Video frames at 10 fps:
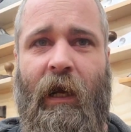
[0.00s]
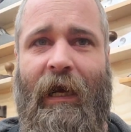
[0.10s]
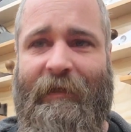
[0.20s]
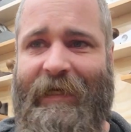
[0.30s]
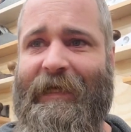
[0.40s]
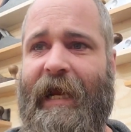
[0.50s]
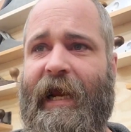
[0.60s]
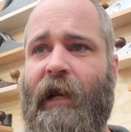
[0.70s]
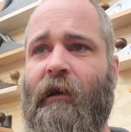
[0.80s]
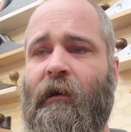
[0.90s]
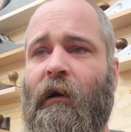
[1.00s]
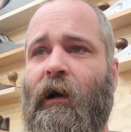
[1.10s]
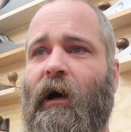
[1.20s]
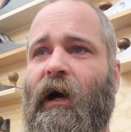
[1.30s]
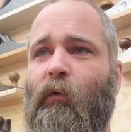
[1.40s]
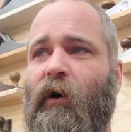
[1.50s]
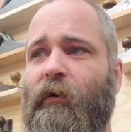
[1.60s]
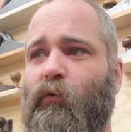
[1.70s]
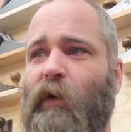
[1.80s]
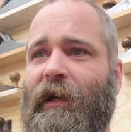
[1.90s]
And today, I want to
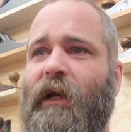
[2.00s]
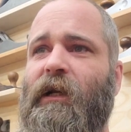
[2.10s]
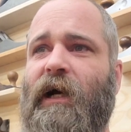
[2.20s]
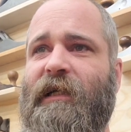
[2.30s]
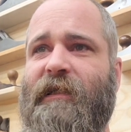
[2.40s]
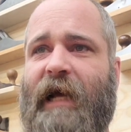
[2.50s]
recognize